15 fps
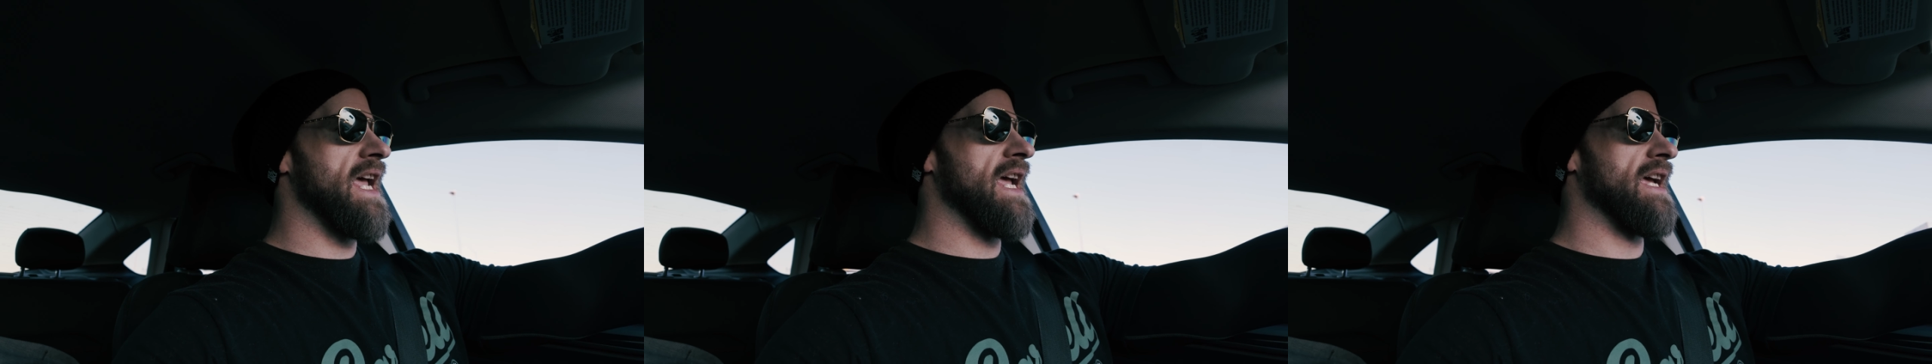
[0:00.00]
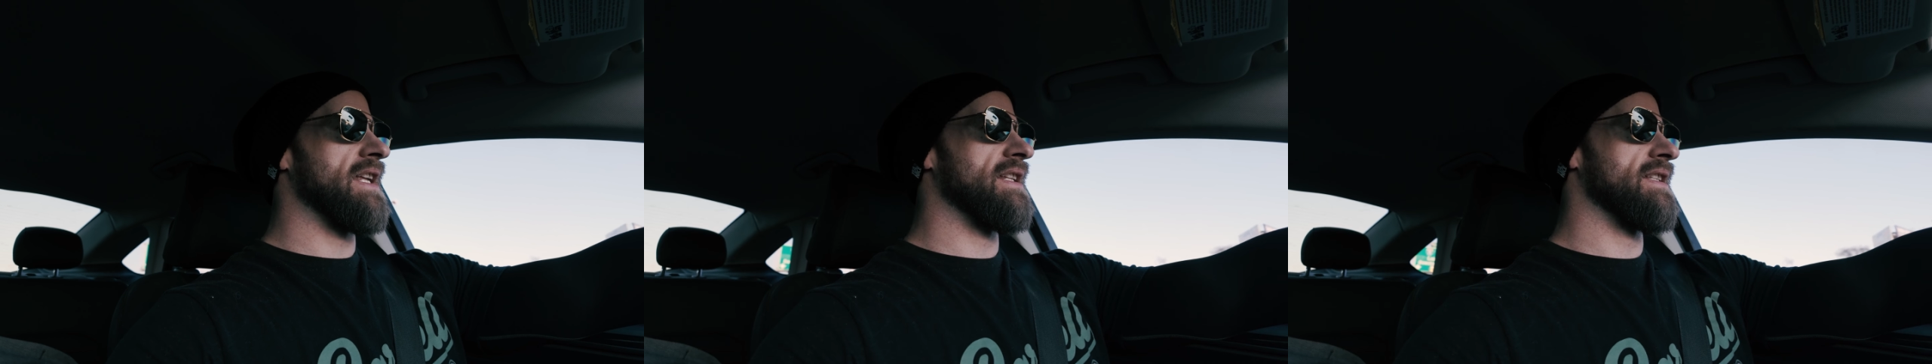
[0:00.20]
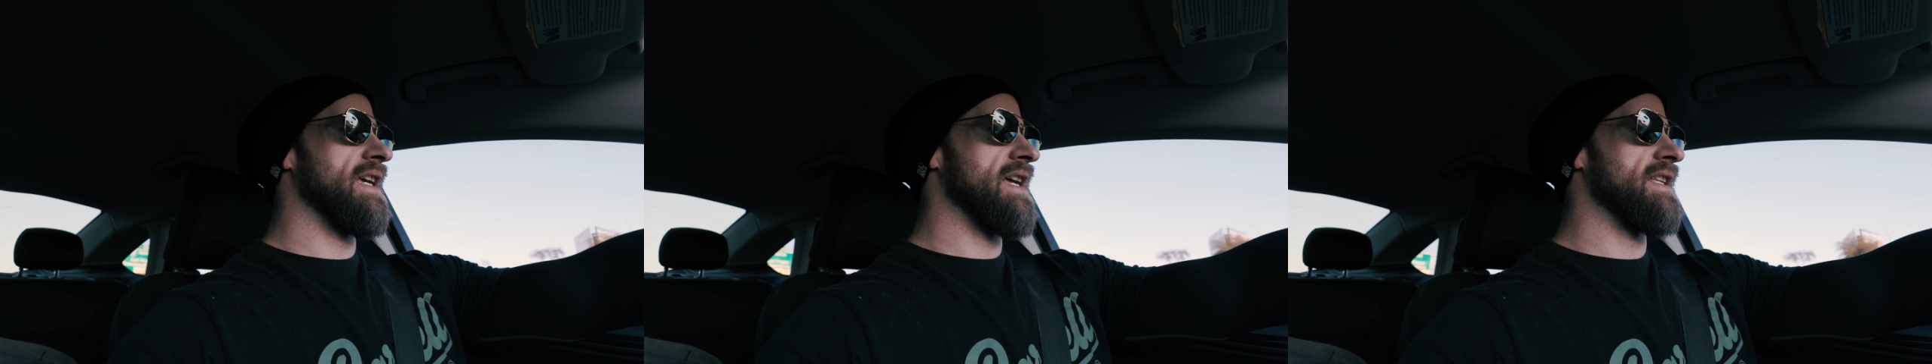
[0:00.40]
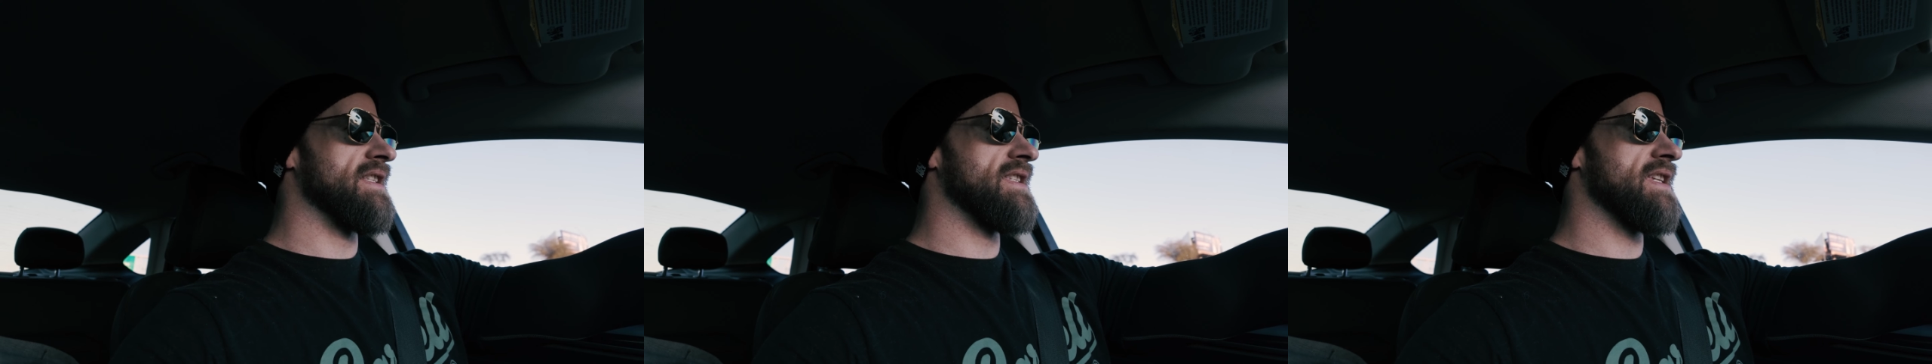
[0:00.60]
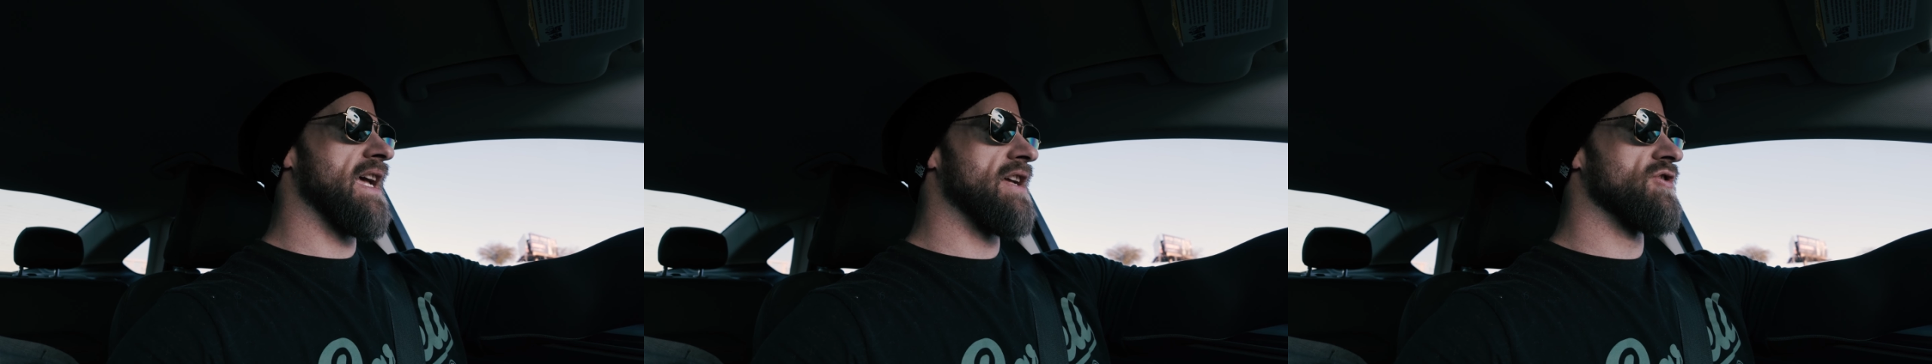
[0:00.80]
and
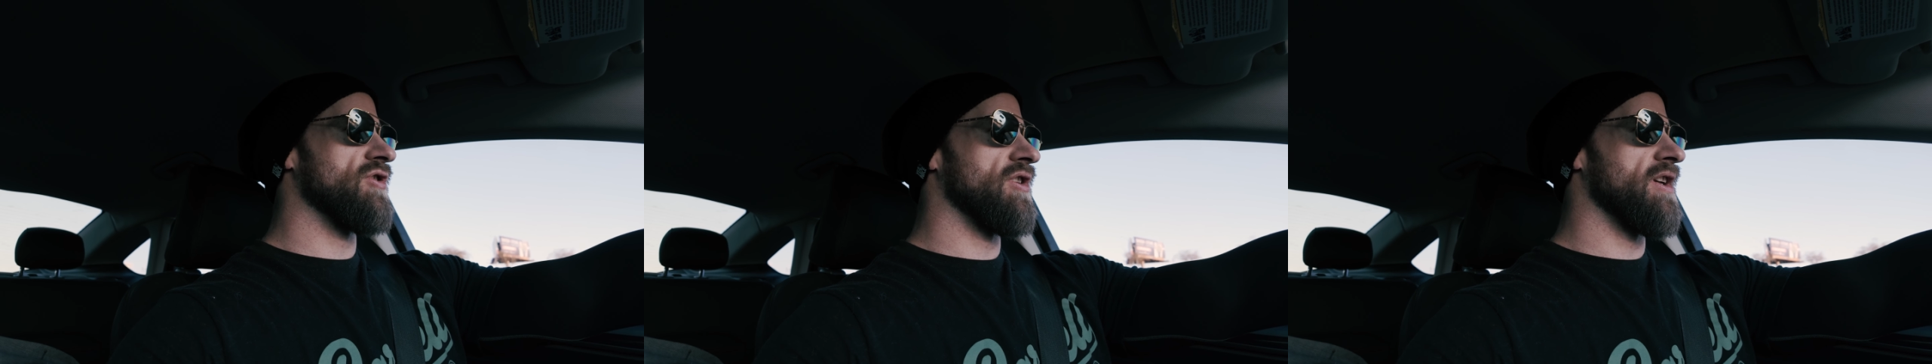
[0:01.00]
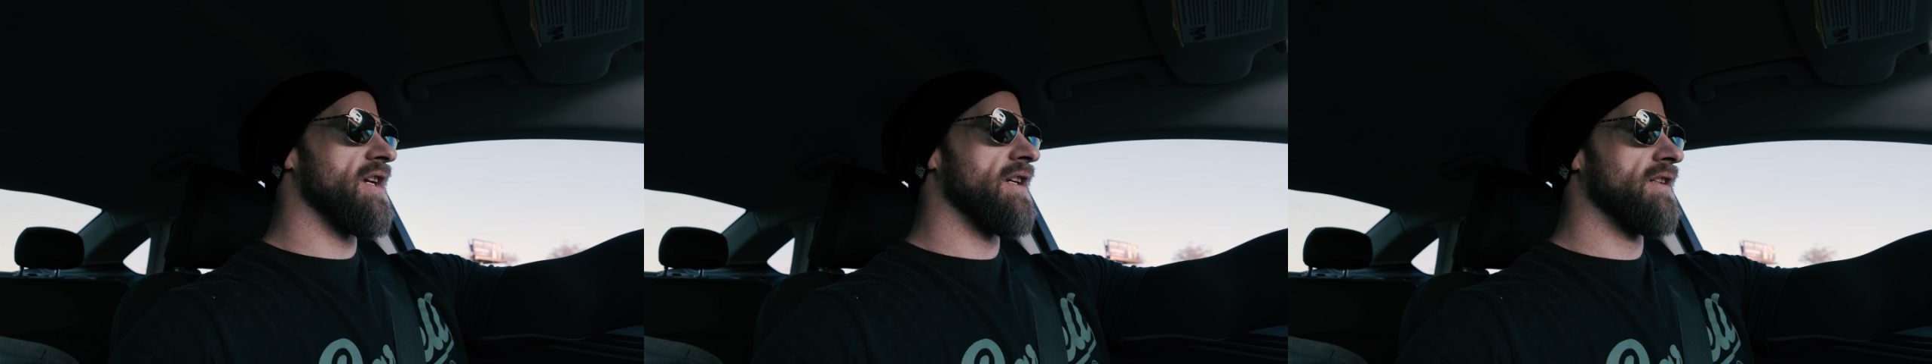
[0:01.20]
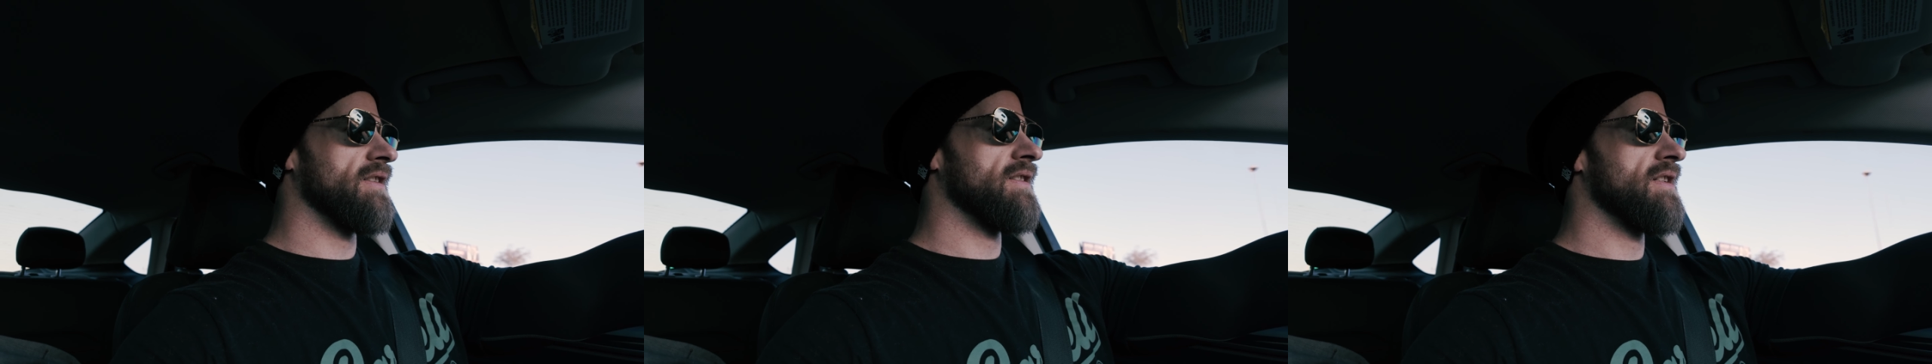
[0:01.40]
scheduling.